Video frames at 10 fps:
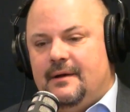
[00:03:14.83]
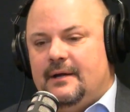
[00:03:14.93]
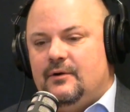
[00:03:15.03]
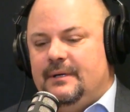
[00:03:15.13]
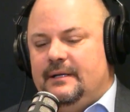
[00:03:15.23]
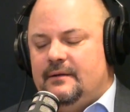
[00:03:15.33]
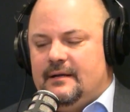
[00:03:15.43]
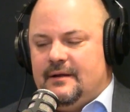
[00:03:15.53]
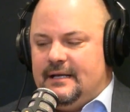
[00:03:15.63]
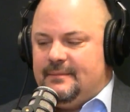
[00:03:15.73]

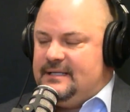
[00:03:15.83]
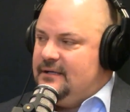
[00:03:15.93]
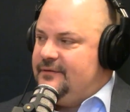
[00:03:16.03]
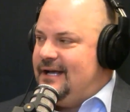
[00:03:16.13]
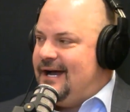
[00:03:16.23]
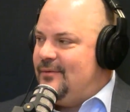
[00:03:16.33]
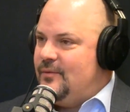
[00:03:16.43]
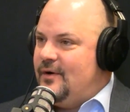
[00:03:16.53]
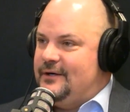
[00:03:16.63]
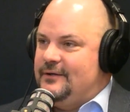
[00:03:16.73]
I get myself into hot
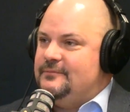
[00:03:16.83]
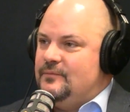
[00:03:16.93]
water